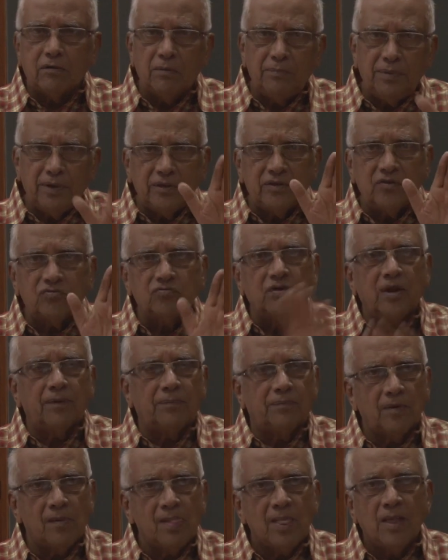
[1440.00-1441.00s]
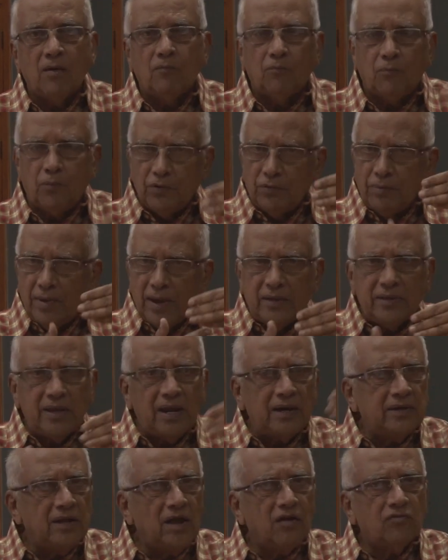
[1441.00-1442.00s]
will be in the script. We make the
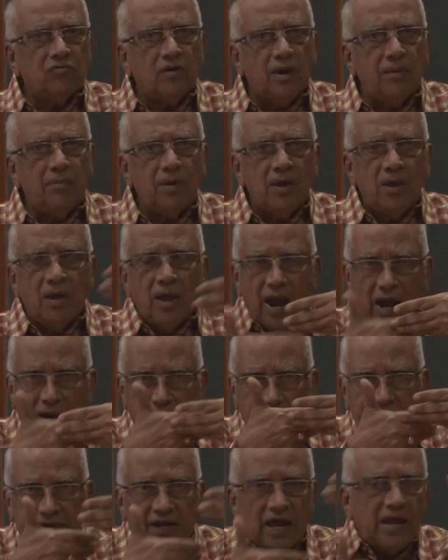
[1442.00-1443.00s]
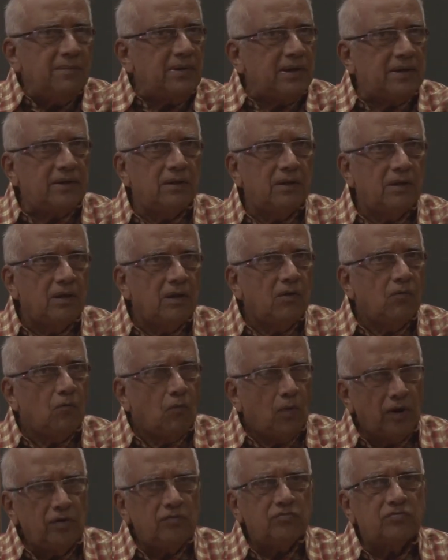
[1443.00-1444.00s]
entire script and we time it.
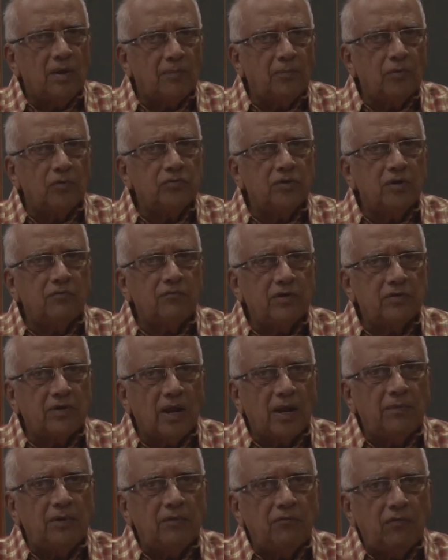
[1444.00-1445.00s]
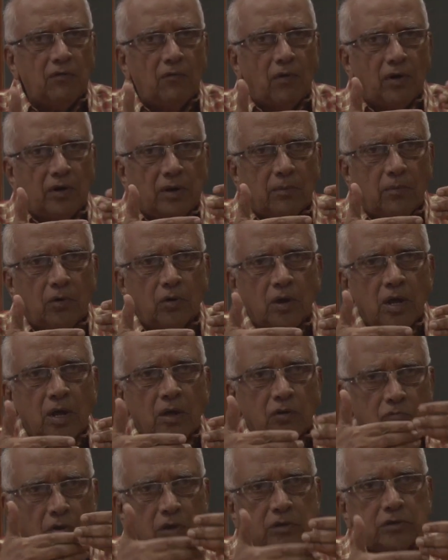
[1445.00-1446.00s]
Once supposing we time it, we want about
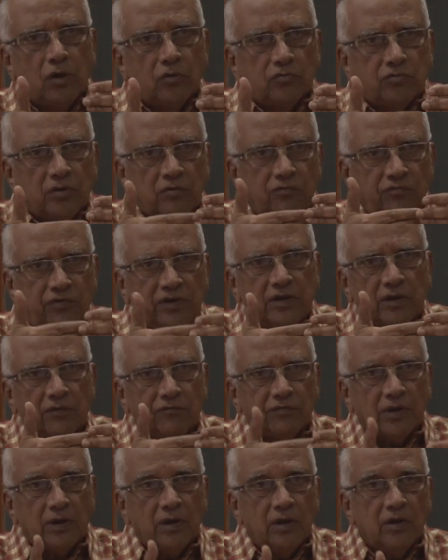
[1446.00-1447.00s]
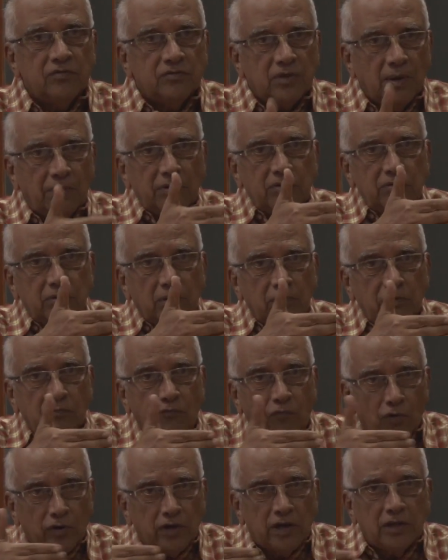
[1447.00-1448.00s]
12,000 feet of it. Suppose you go to
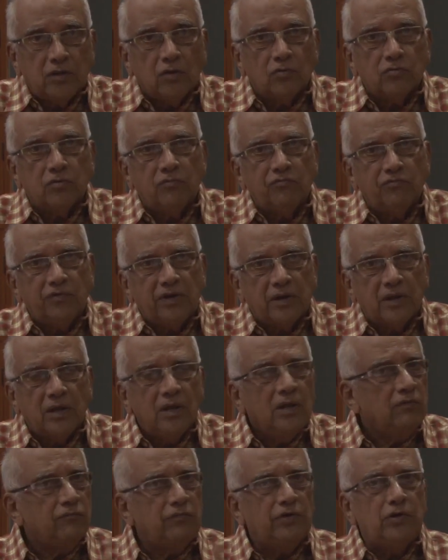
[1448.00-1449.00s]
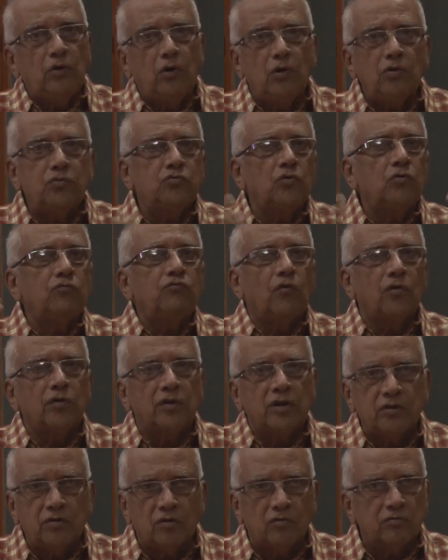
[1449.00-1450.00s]
14,000 feet. We don't shoot
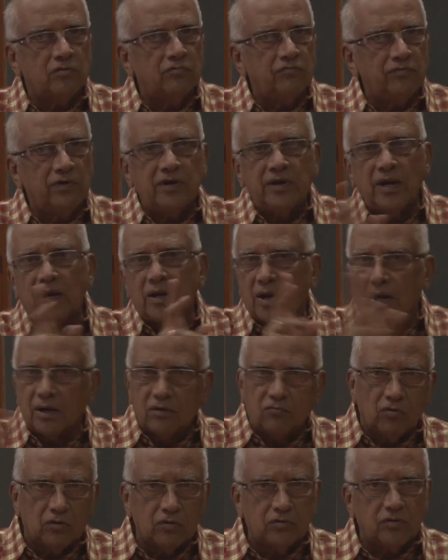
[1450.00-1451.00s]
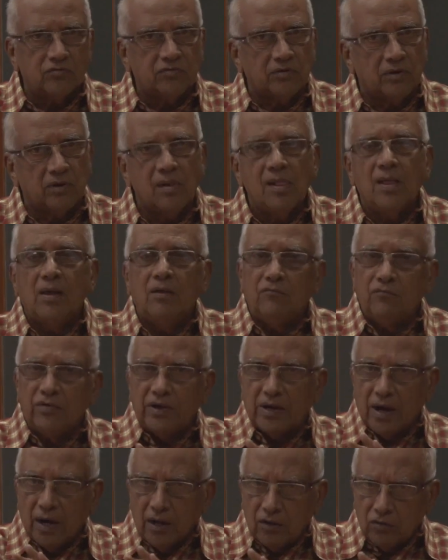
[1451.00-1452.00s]
14,000 feet and cut 12,000. We
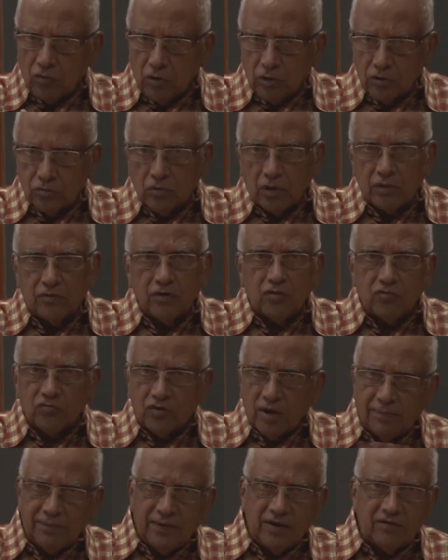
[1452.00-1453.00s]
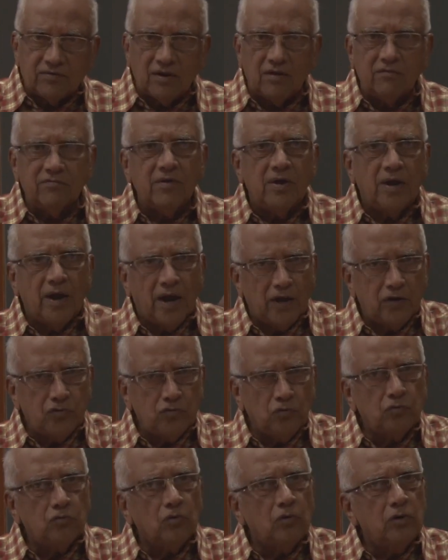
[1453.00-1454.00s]
cut 12,000 script itself and
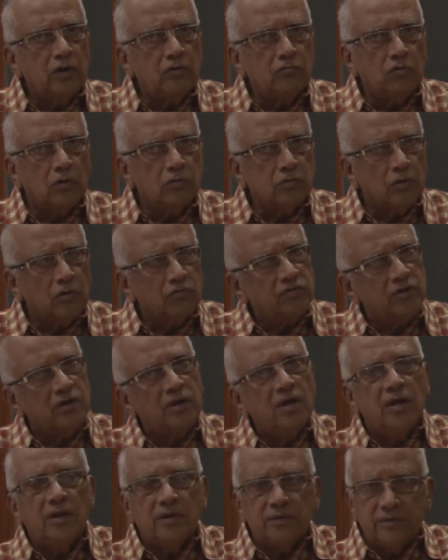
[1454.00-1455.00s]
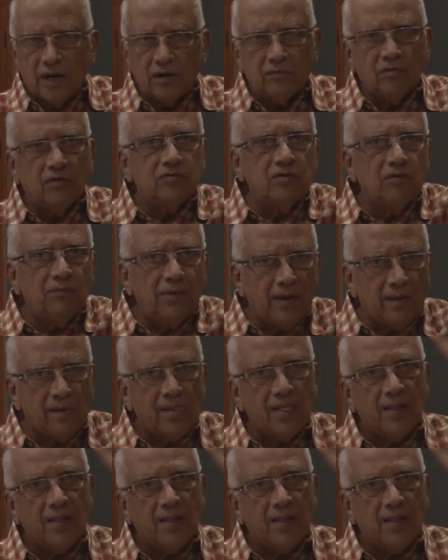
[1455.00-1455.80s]
shoot only 12,000. That was the way.